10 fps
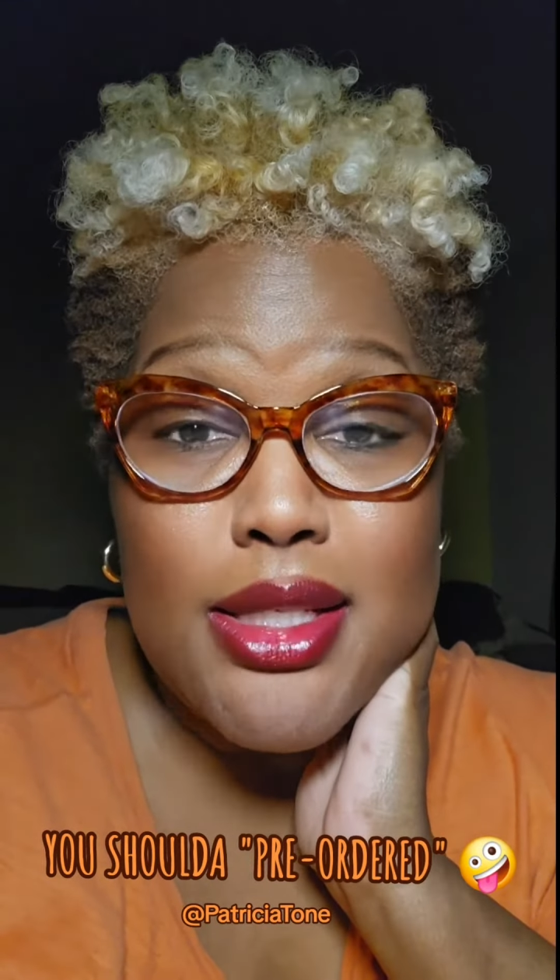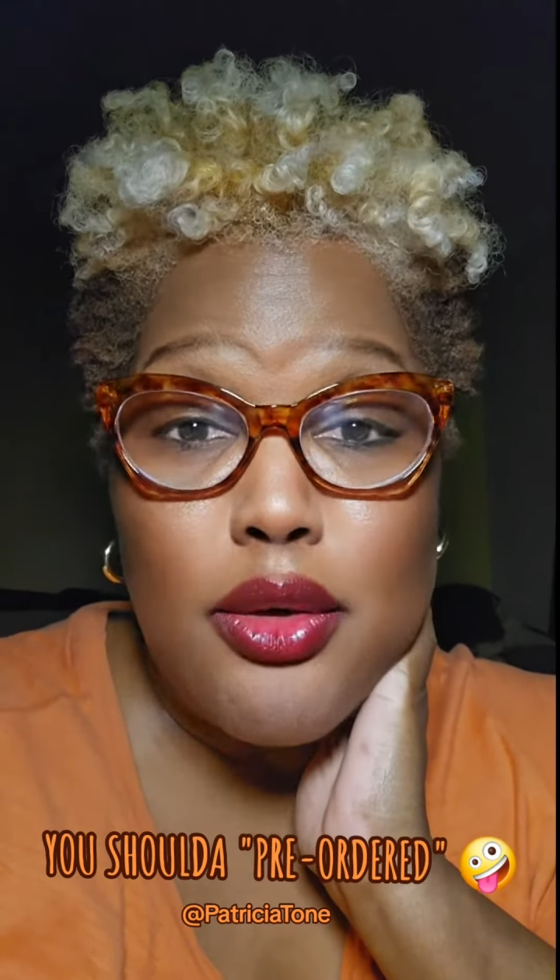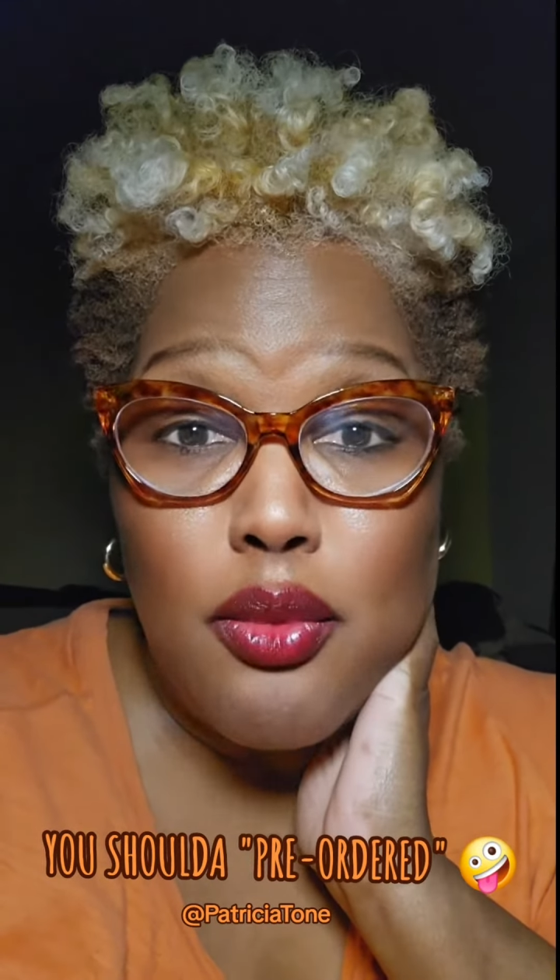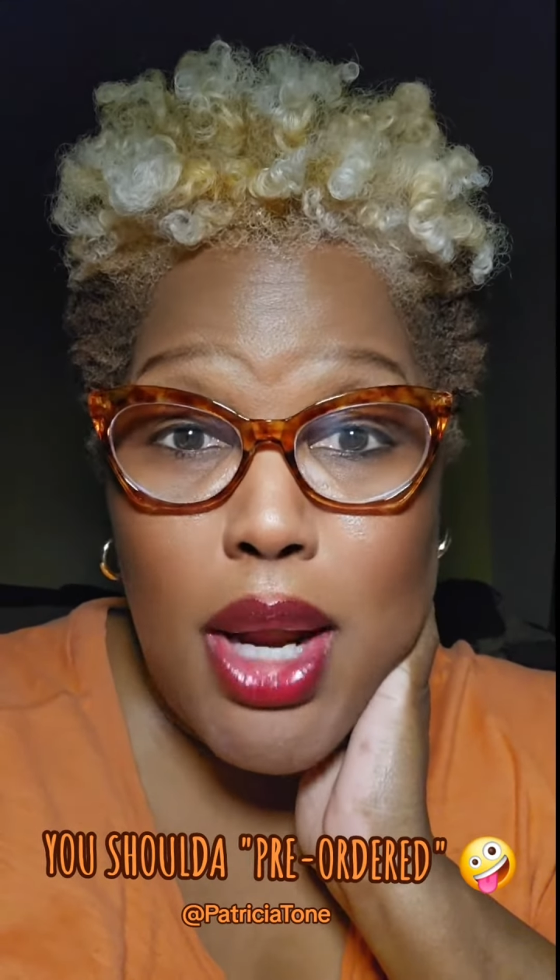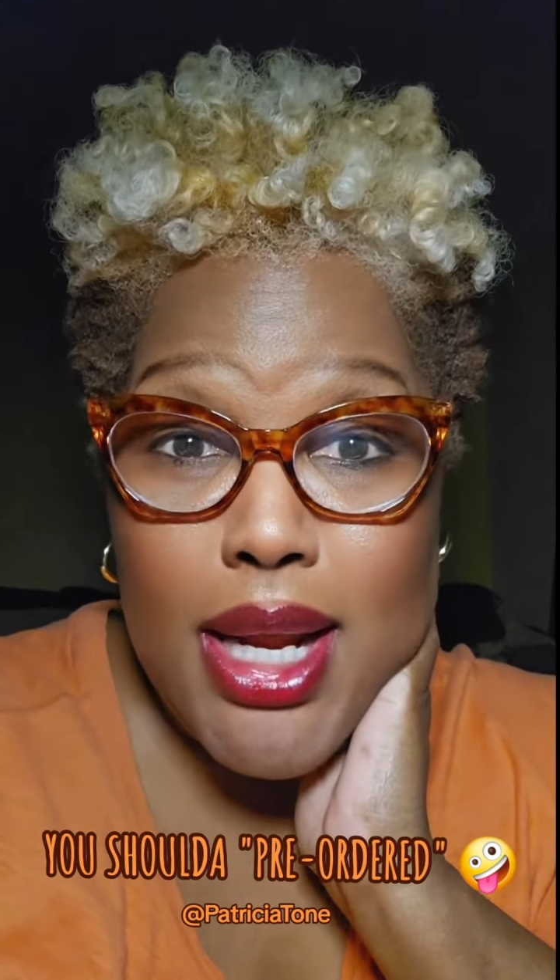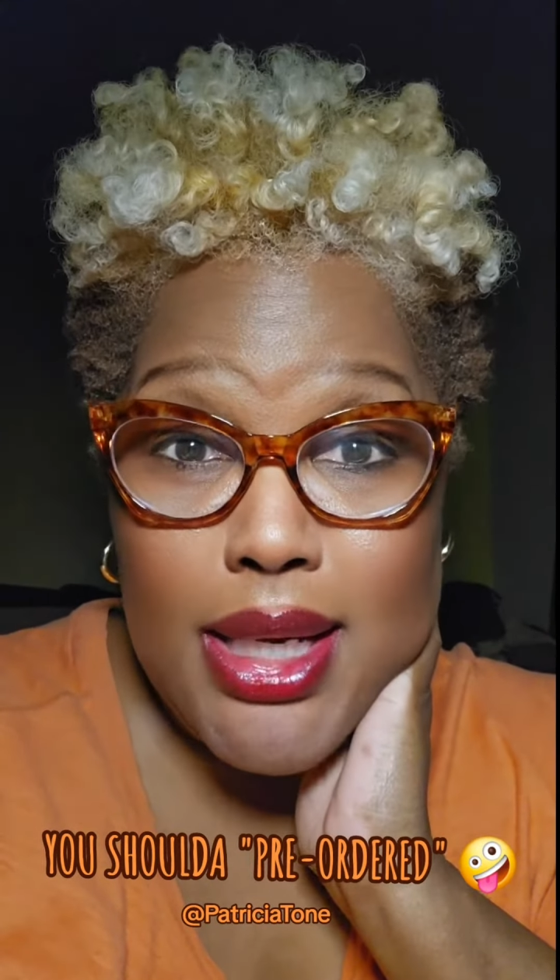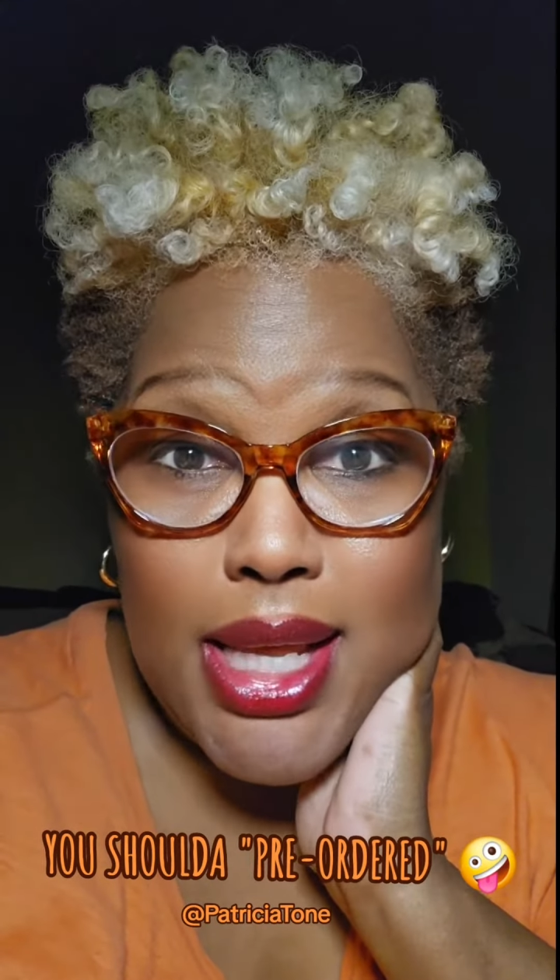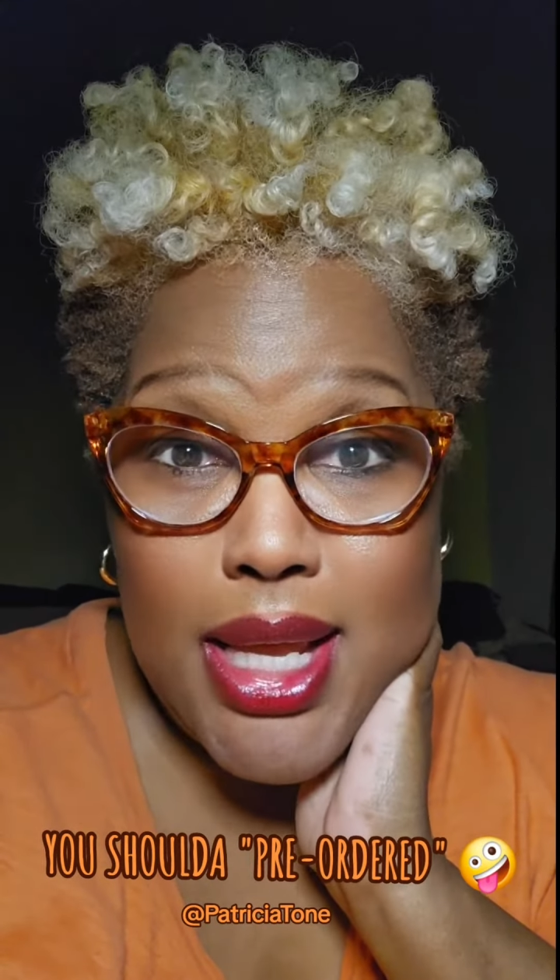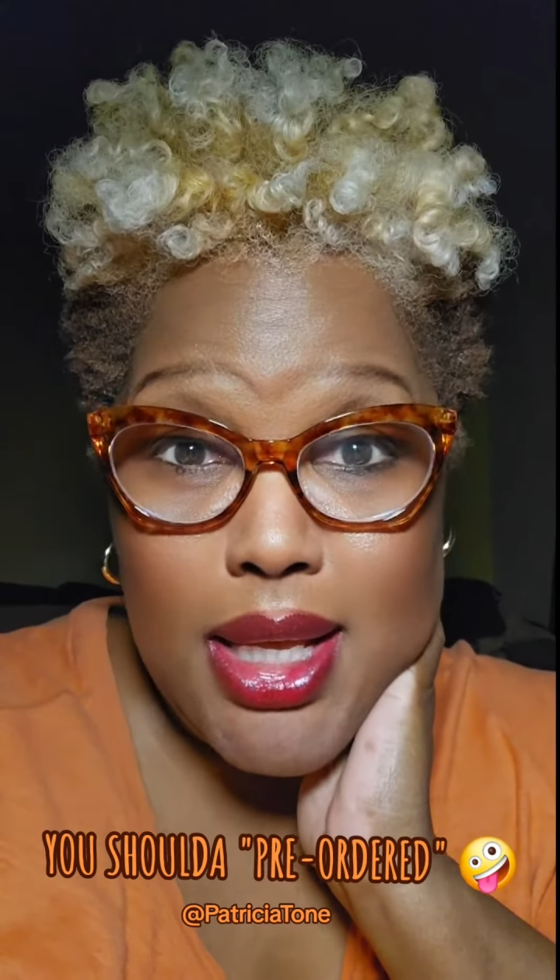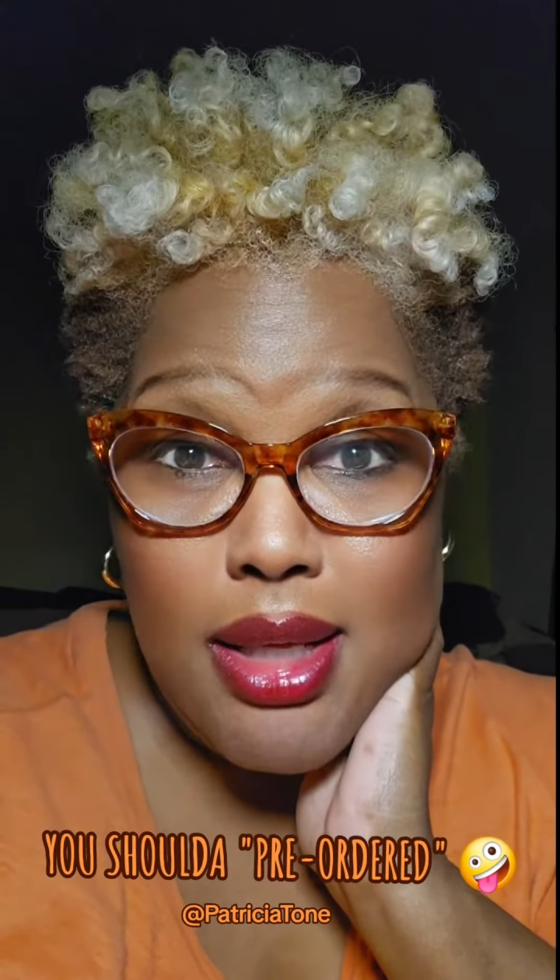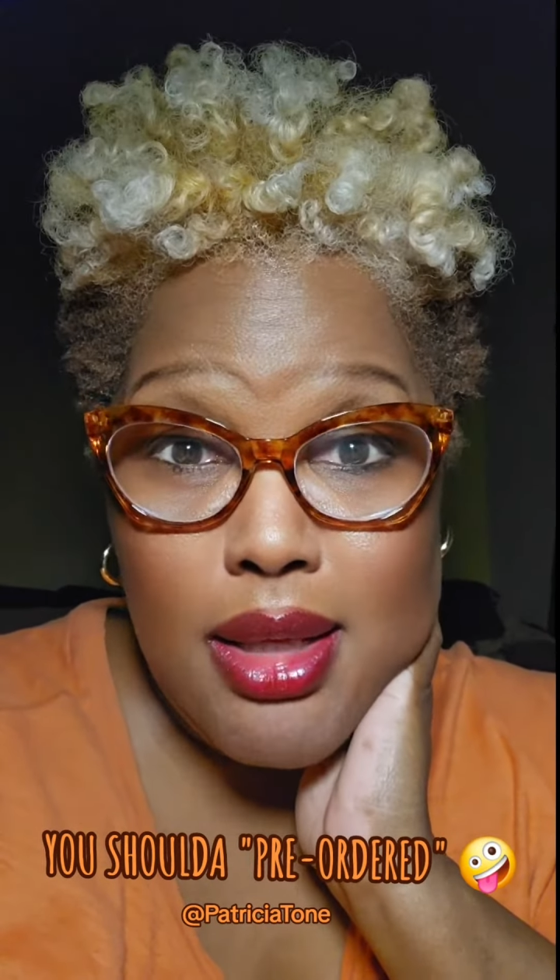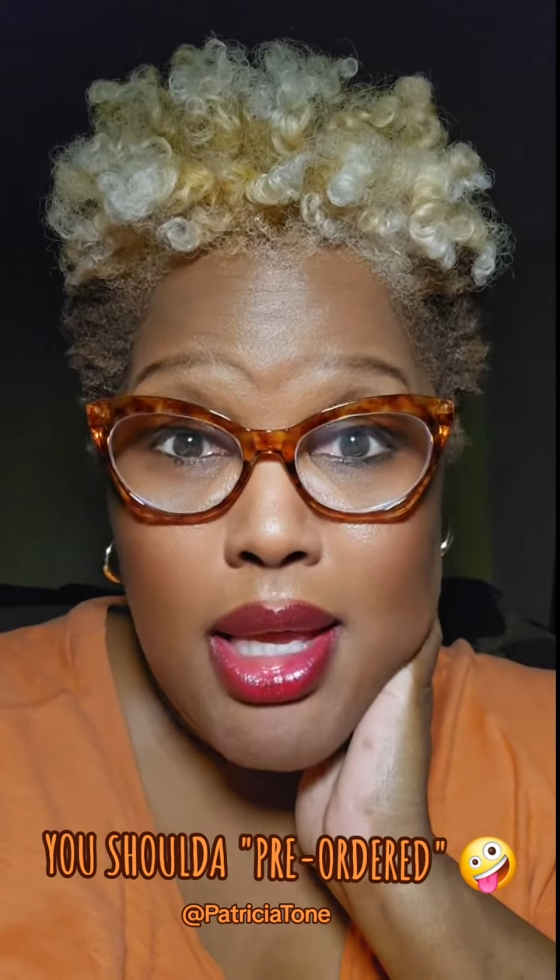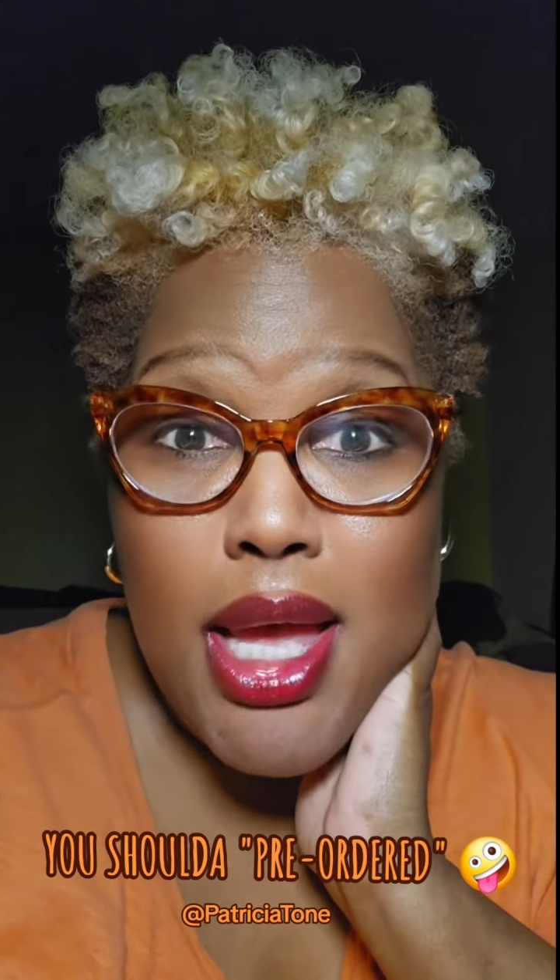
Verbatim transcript: in the right lane